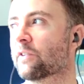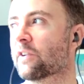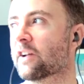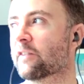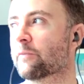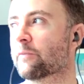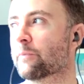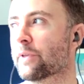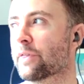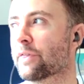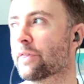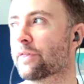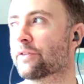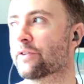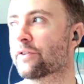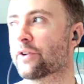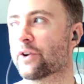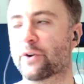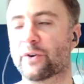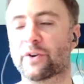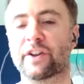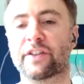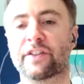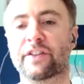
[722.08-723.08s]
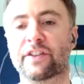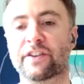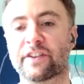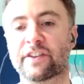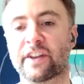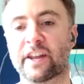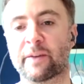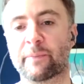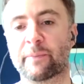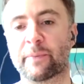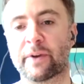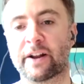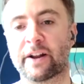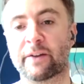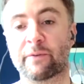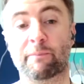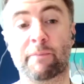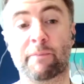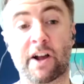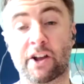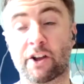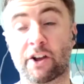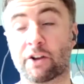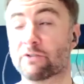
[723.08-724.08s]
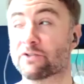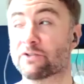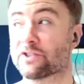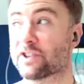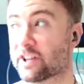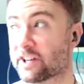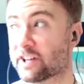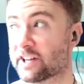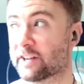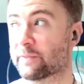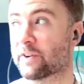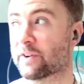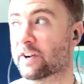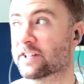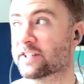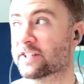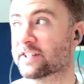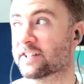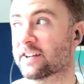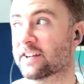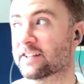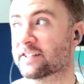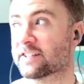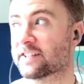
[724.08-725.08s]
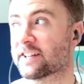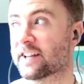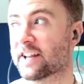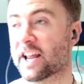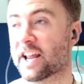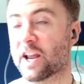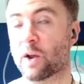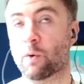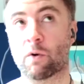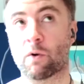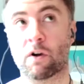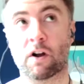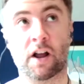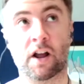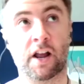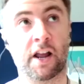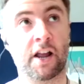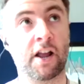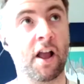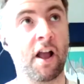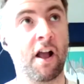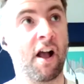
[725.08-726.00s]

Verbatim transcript: I've been thrown in the deep end. My own journey when I started at EY,